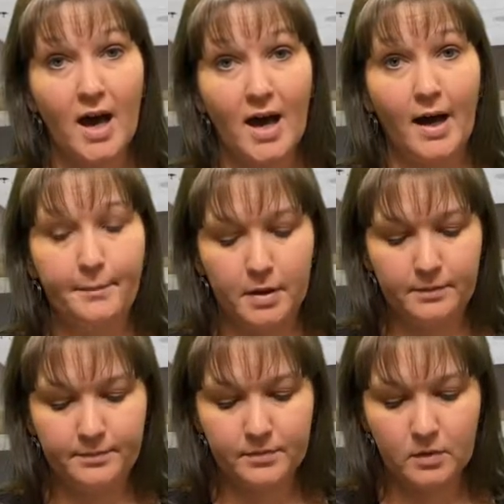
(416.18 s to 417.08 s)
that switch
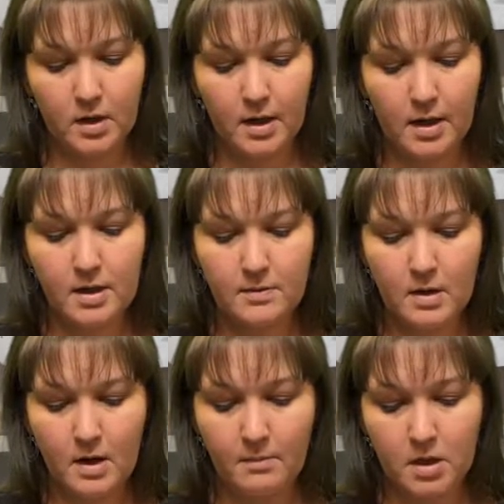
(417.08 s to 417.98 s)
up.
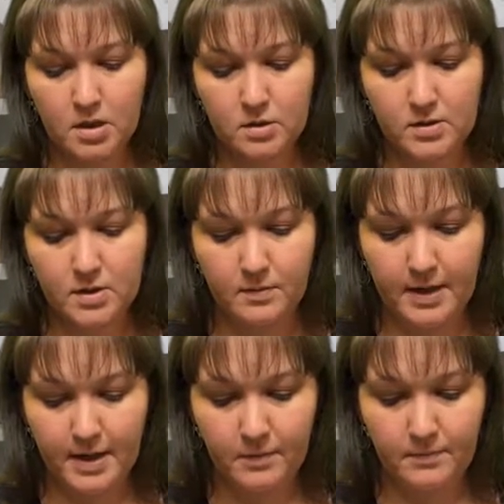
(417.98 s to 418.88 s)
Okay,
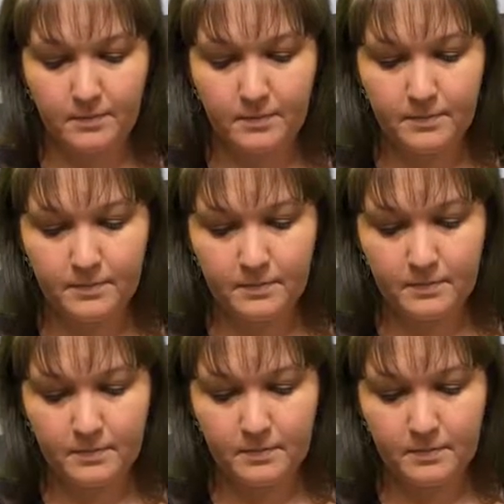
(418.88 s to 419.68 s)
I'm going to do so now.